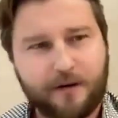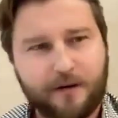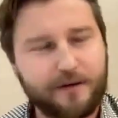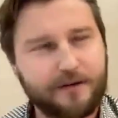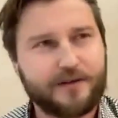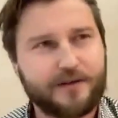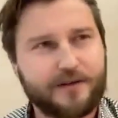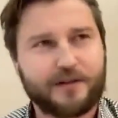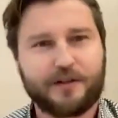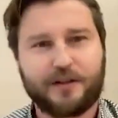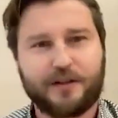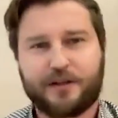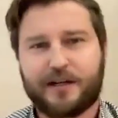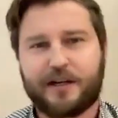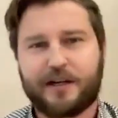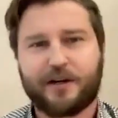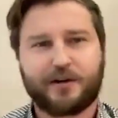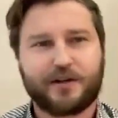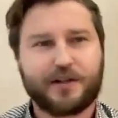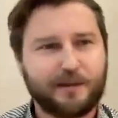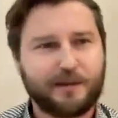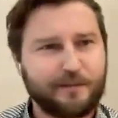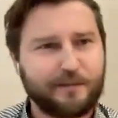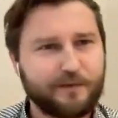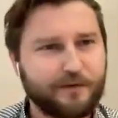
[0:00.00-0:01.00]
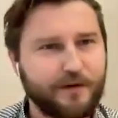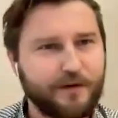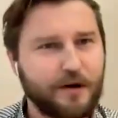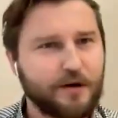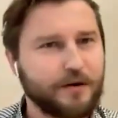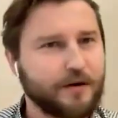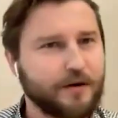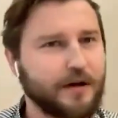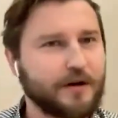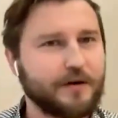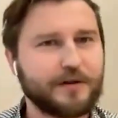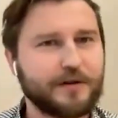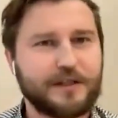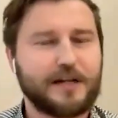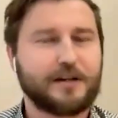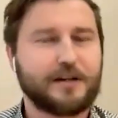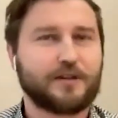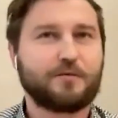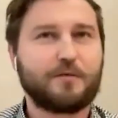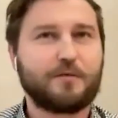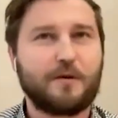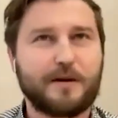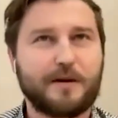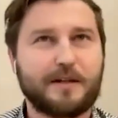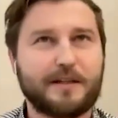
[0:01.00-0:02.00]
It's just, here's some photos.
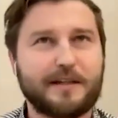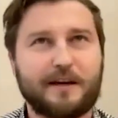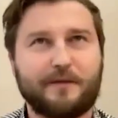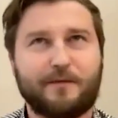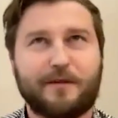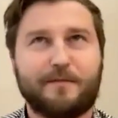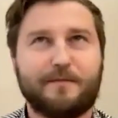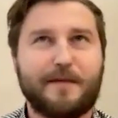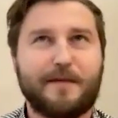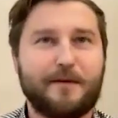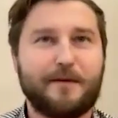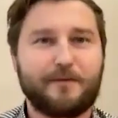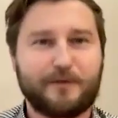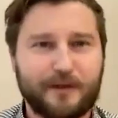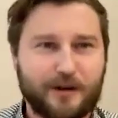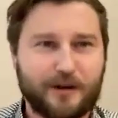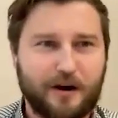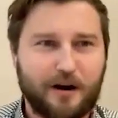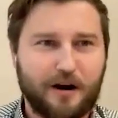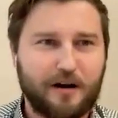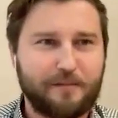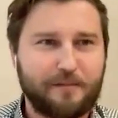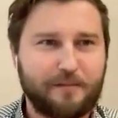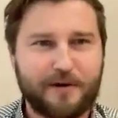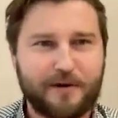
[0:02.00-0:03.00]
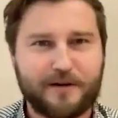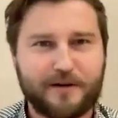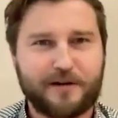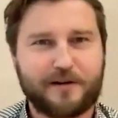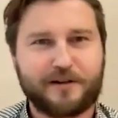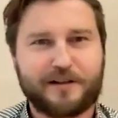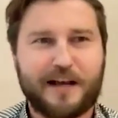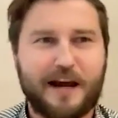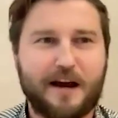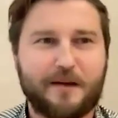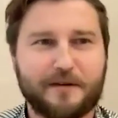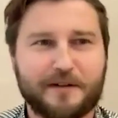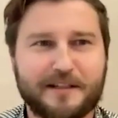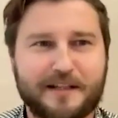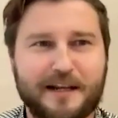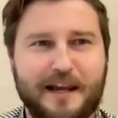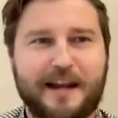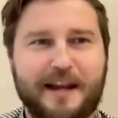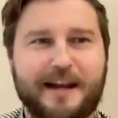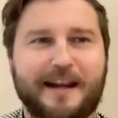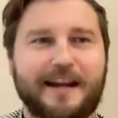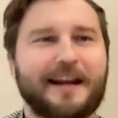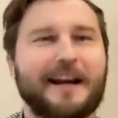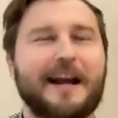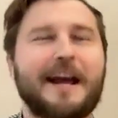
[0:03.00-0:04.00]
Here's what we did. We met with the carpenters. How
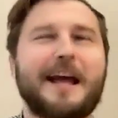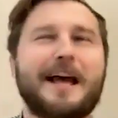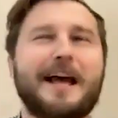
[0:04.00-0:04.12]
exciting.